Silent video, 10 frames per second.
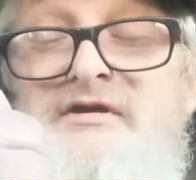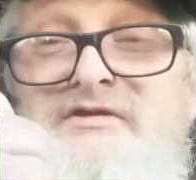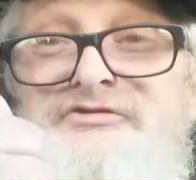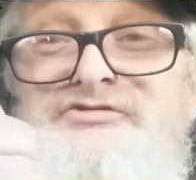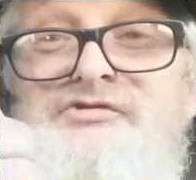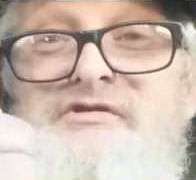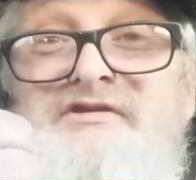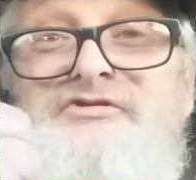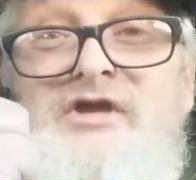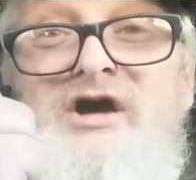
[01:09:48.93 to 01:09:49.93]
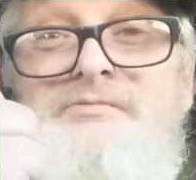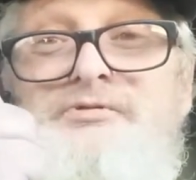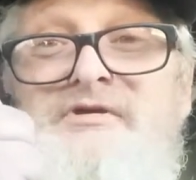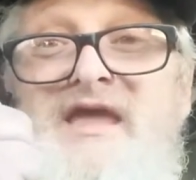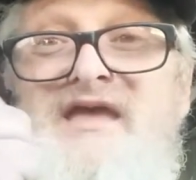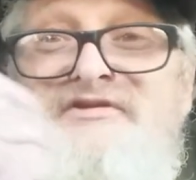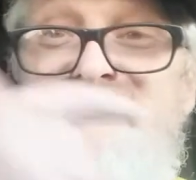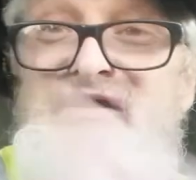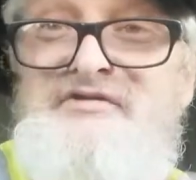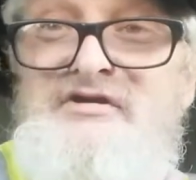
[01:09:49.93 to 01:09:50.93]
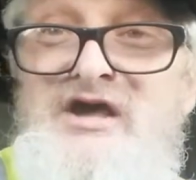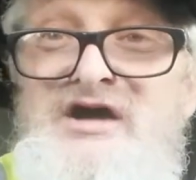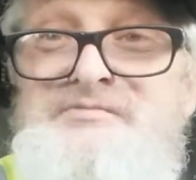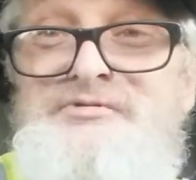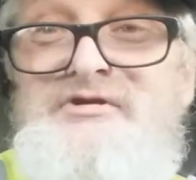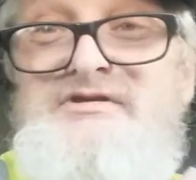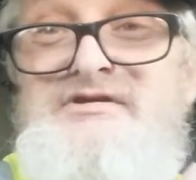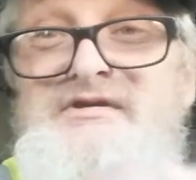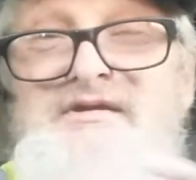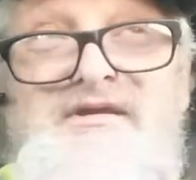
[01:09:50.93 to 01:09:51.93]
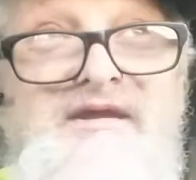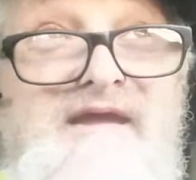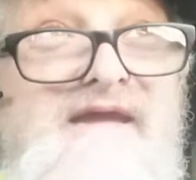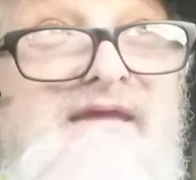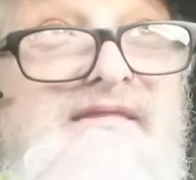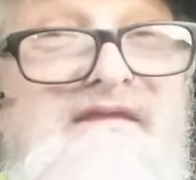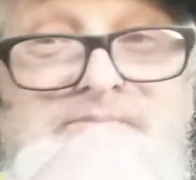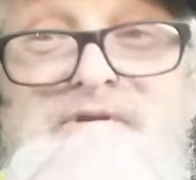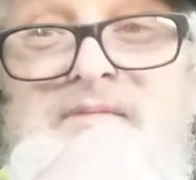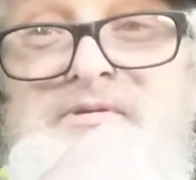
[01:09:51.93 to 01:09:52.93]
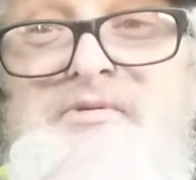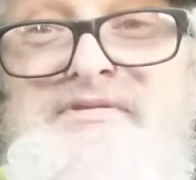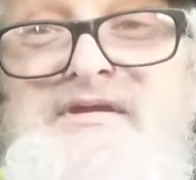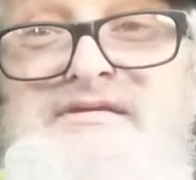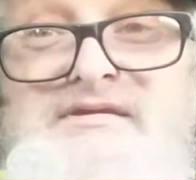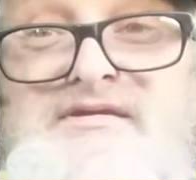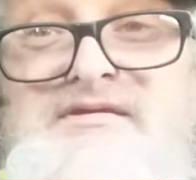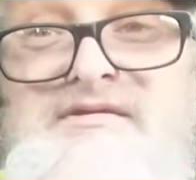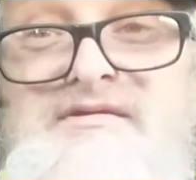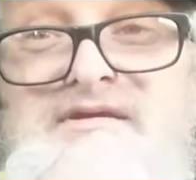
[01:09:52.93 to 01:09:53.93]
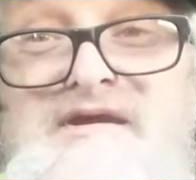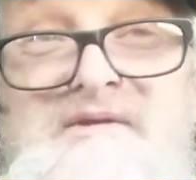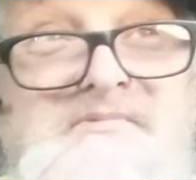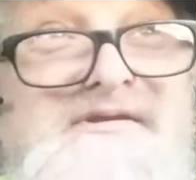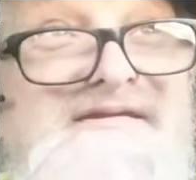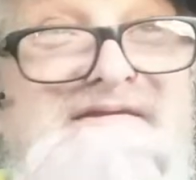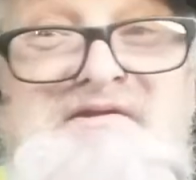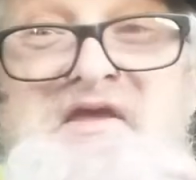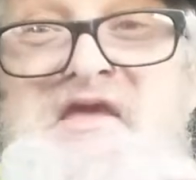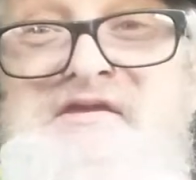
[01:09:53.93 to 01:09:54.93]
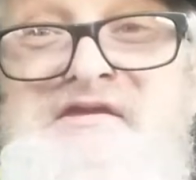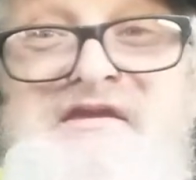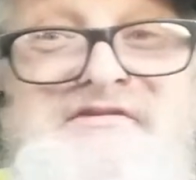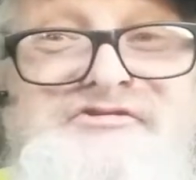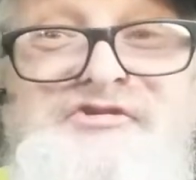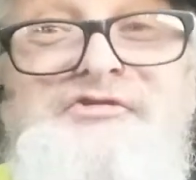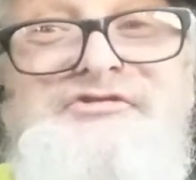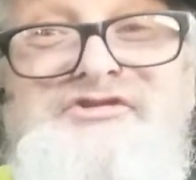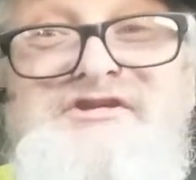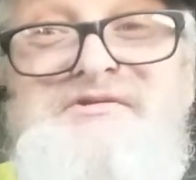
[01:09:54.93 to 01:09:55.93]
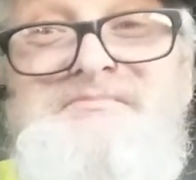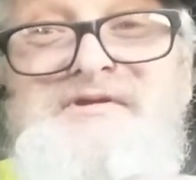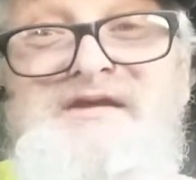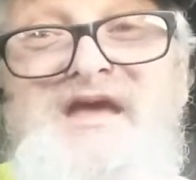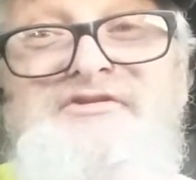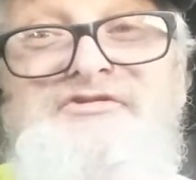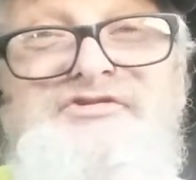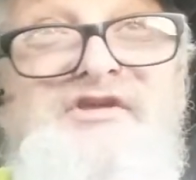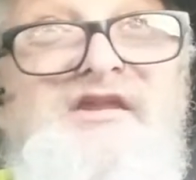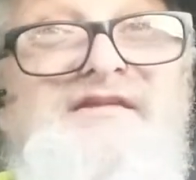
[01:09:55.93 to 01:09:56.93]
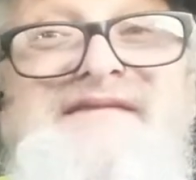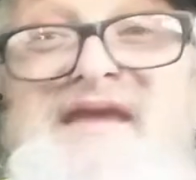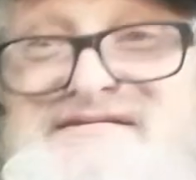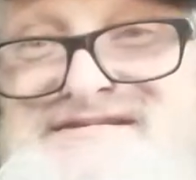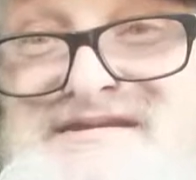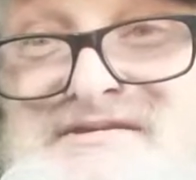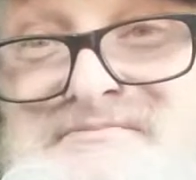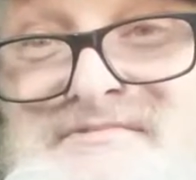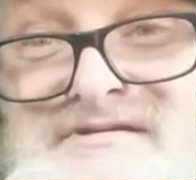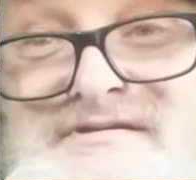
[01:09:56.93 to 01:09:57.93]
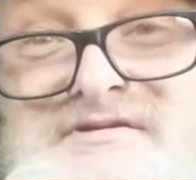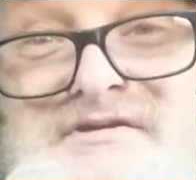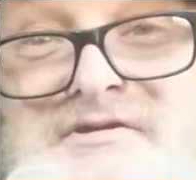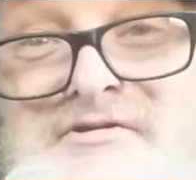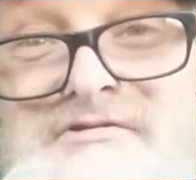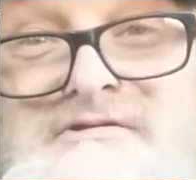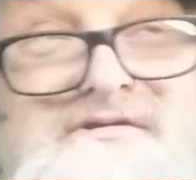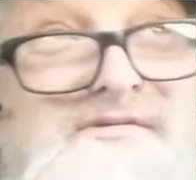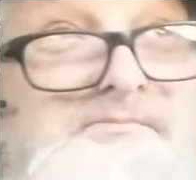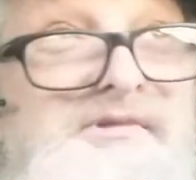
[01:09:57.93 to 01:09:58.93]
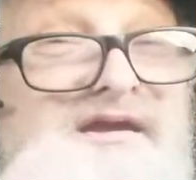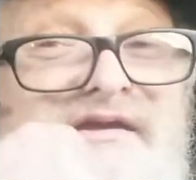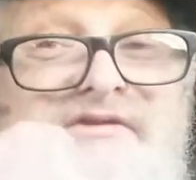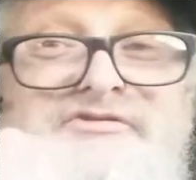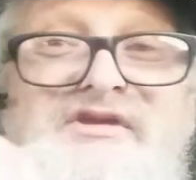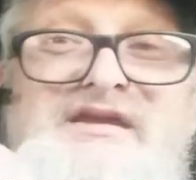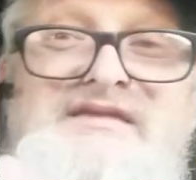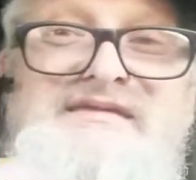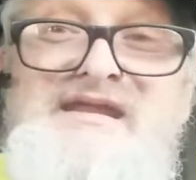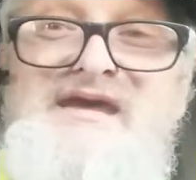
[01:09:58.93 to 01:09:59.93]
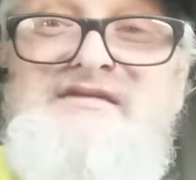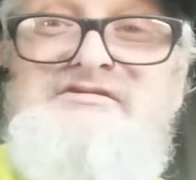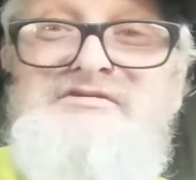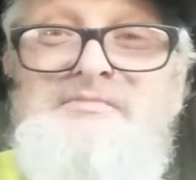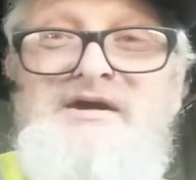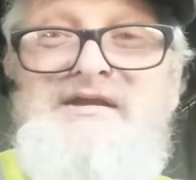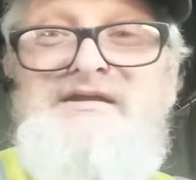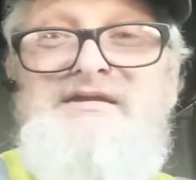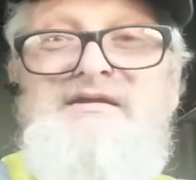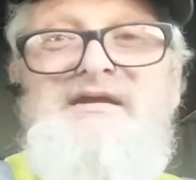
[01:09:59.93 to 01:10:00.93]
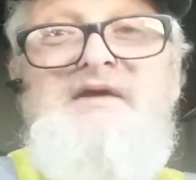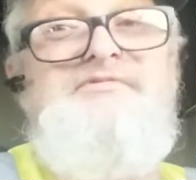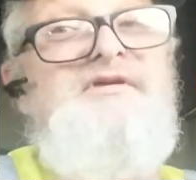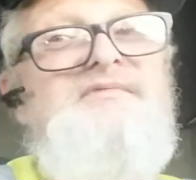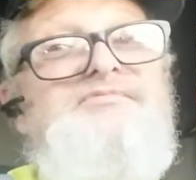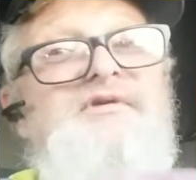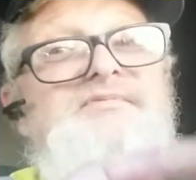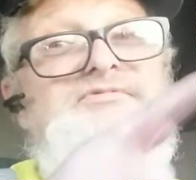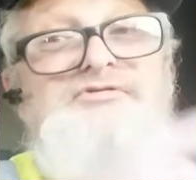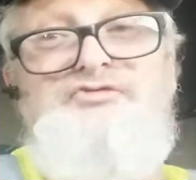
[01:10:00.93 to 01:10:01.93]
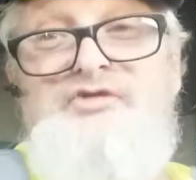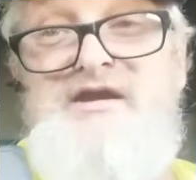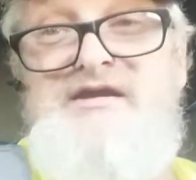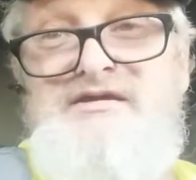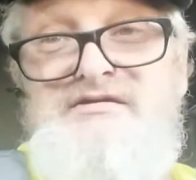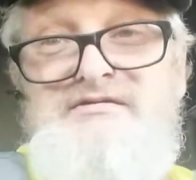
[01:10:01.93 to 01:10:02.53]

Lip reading: student's logbook as another logbook, and that's probably what they did. I mean, he's using him instead of teaching him, because they get that extra money if they're training.